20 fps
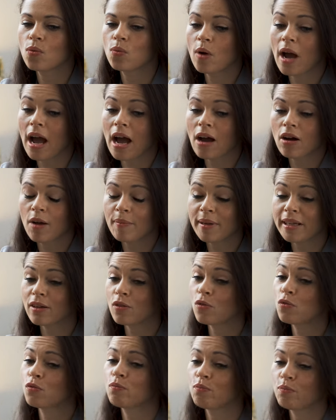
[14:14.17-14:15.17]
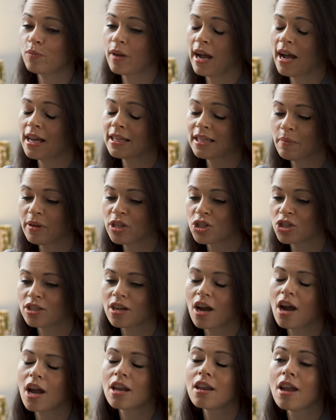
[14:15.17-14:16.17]
well i mean as i mentioned
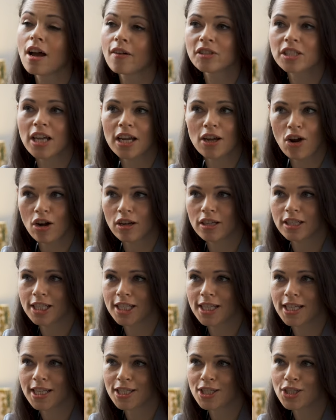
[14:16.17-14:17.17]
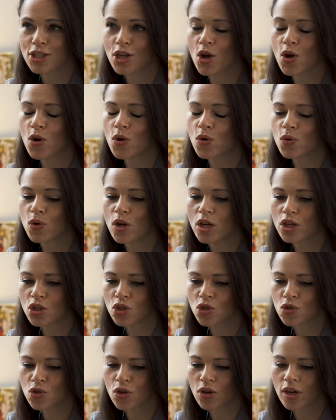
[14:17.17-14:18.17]
i love psychology so
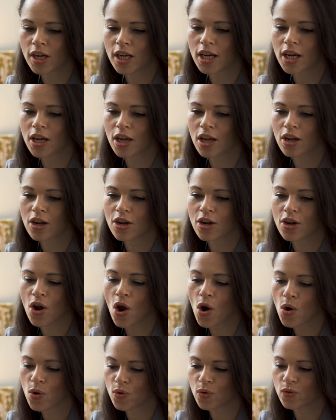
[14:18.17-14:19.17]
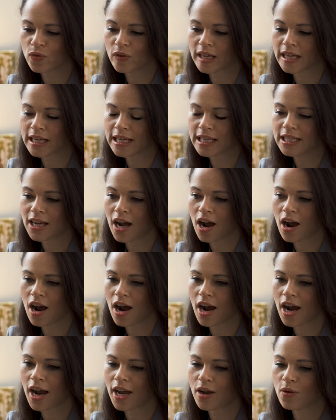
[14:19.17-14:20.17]
during covid
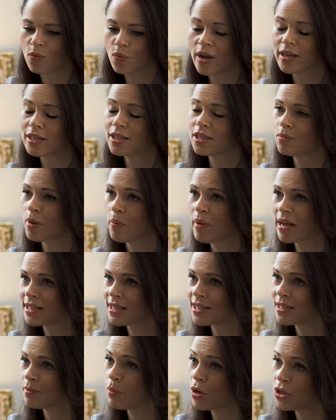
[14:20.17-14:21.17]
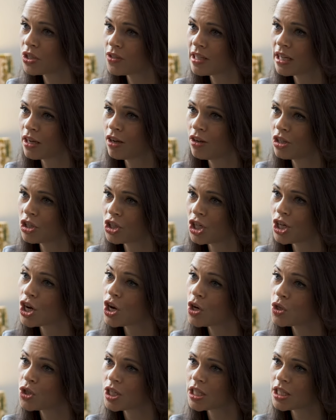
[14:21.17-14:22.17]
i went to do my master's in positive psychology and
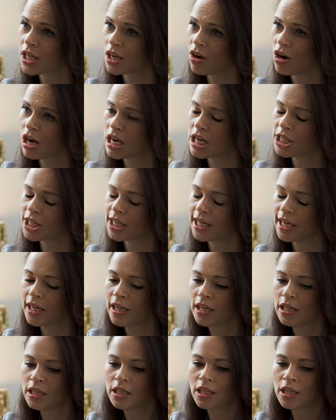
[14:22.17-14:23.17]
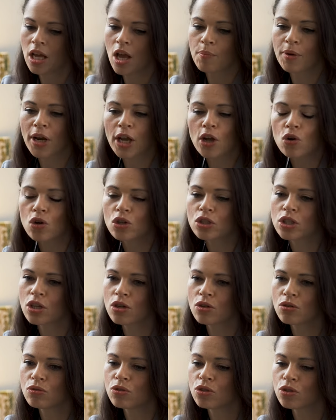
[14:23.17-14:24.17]
coaching psychology but I
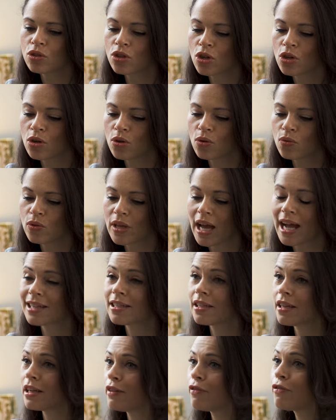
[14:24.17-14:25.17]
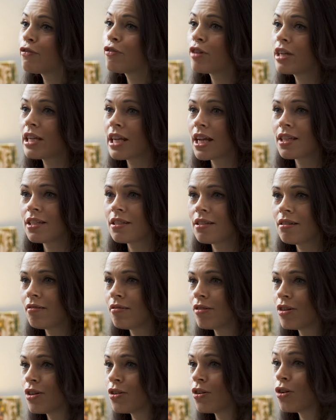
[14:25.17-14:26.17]
also knew that as a
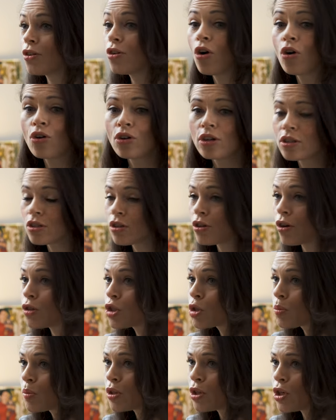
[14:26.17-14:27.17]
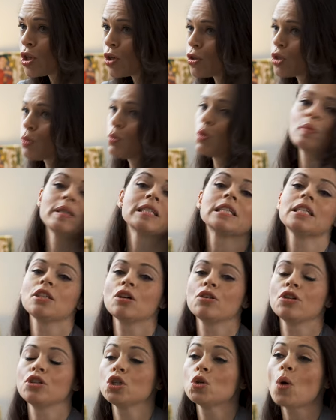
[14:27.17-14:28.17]
freelancer and an, an entrepreneur, a small business
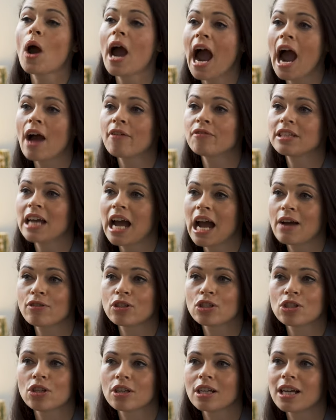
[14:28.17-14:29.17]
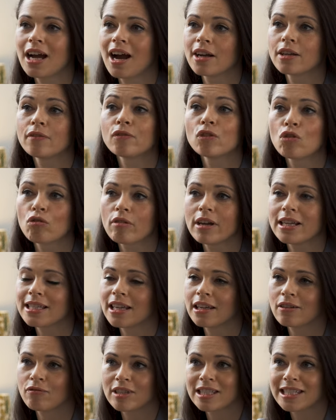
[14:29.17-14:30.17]
owner, you have to have a certain kind of grit
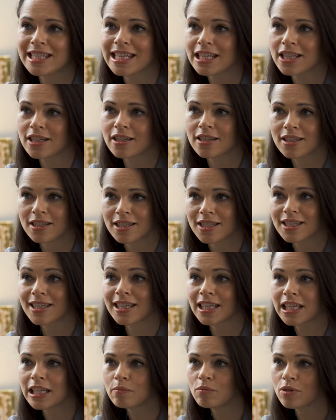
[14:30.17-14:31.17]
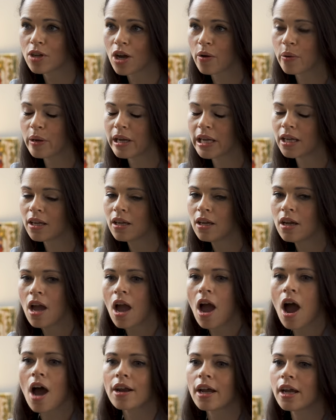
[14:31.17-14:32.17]
and resilience to keep going.
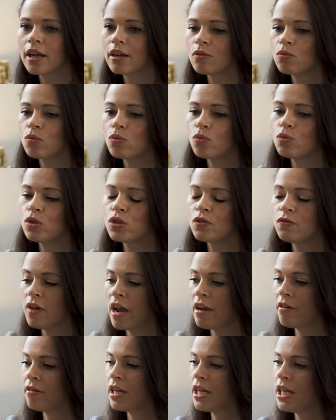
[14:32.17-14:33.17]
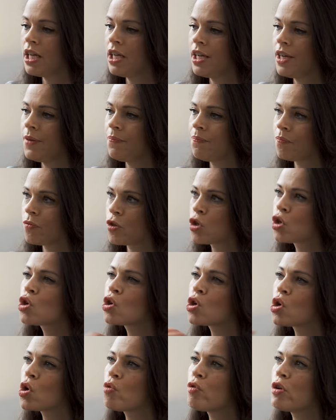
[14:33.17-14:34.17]
Mm-hmm. And I was very
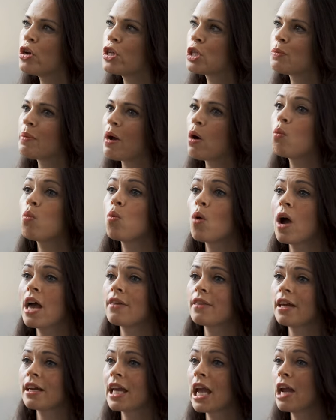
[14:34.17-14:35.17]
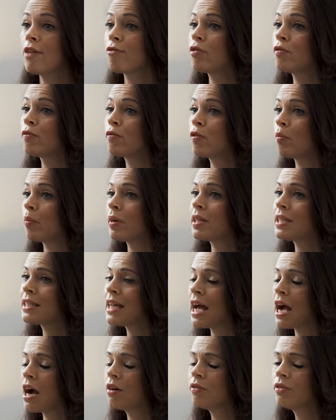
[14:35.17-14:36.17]
curious about where that came from from
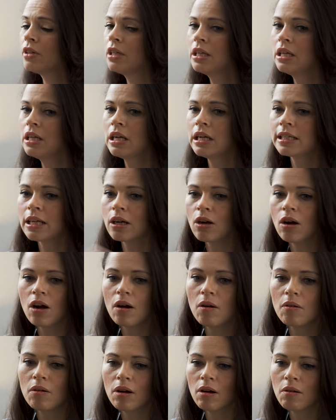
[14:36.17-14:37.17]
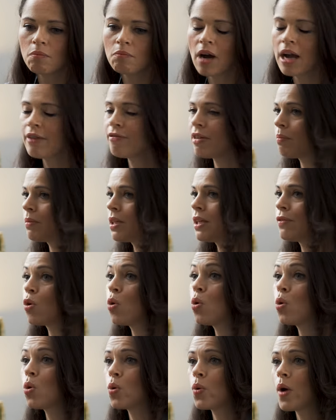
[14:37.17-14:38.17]
myself. Now, my family have
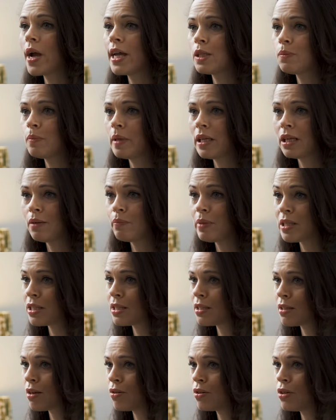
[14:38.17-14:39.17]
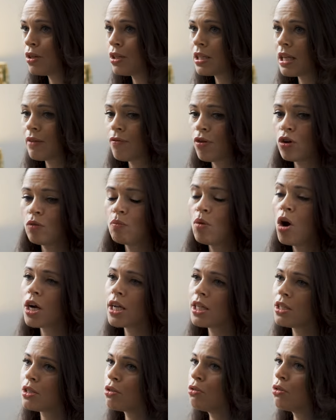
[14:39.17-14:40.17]
always been business owners. They've owned
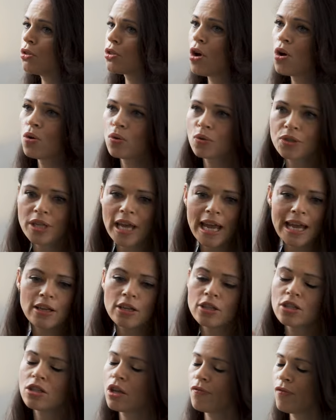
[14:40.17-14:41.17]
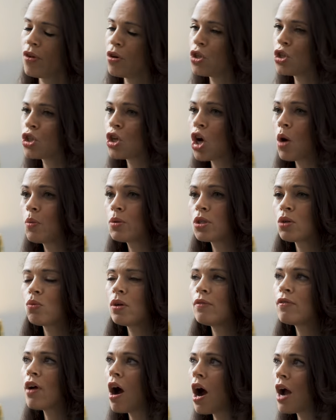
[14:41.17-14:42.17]
market stores, wholesalers, they've owned shops. So
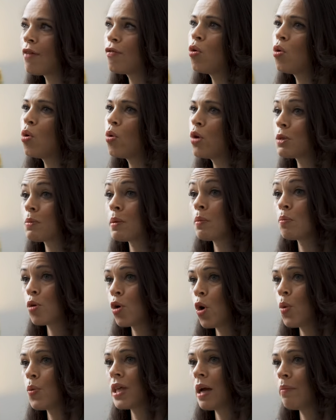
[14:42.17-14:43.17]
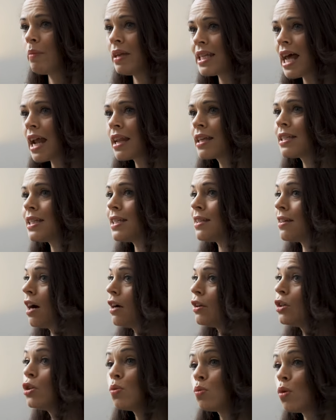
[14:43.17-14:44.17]
we've I've always been brought up with that mentality
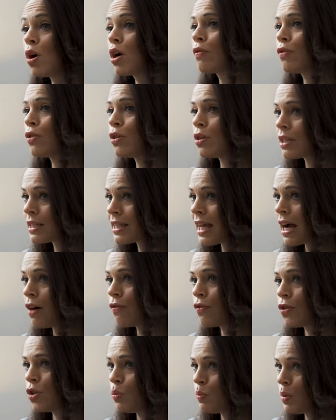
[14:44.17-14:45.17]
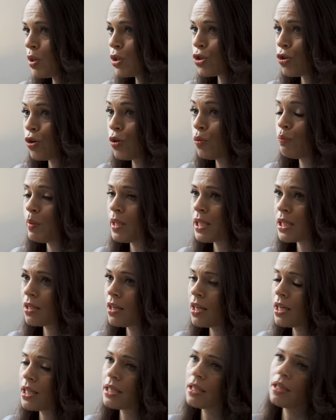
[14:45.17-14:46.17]
that you work for yourself and you build your own
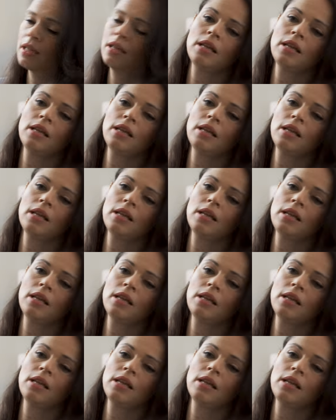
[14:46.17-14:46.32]
business.